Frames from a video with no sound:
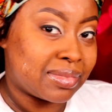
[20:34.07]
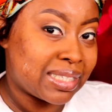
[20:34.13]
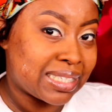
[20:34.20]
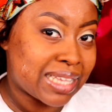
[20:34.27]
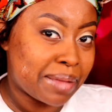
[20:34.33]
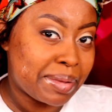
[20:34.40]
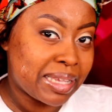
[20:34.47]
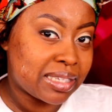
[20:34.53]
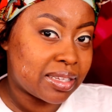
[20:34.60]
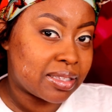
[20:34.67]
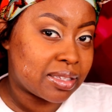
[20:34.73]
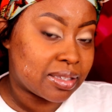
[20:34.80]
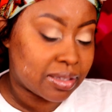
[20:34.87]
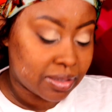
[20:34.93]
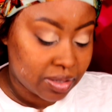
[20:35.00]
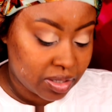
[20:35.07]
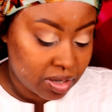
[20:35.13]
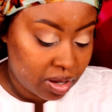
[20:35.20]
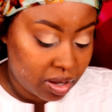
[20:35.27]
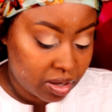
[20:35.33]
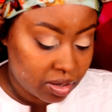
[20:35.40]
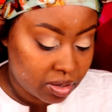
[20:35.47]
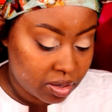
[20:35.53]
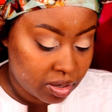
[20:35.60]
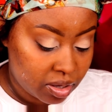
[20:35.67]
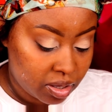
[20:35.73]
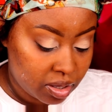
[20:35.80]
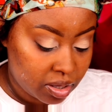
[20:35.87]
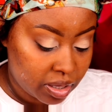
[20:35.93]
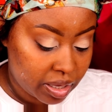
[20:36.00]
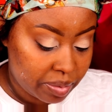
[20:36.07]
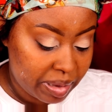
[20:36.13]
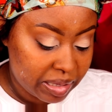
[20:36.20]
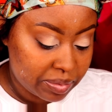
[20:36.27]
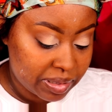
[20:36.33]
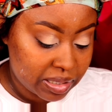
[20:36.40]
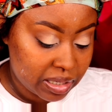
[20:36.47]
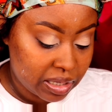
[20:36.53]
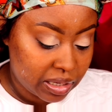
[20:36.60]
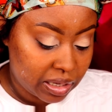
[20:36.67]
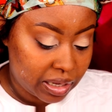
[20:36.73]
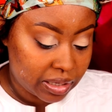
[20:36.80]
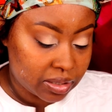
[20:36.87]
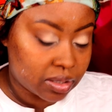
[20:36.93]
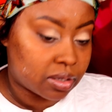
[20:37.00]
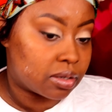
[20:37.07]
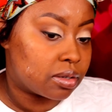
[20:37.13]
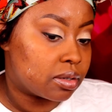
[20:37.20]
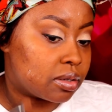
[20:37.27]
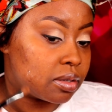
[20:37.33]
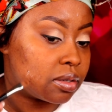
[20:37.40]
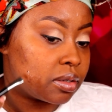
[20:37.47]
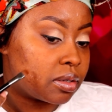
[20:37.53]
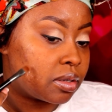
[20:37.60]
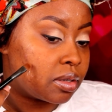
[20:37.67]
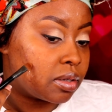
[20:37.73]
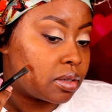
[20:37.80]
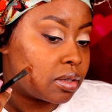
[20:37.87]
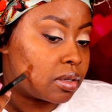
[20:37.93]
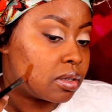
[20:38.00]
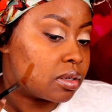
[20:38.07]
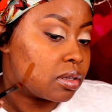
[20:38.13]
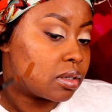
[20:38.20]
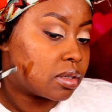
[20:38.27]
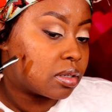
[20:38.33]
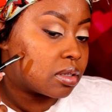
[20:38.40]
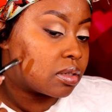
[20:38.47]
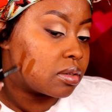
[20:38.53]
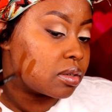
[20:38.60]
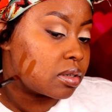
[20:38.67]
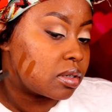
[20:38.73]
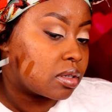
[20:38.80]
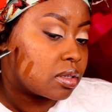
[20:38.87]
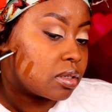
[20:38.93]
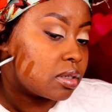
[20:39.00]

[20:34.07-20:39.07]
Does that make sense to y'all? It makes my skin look like skin. Alright, so we're gonna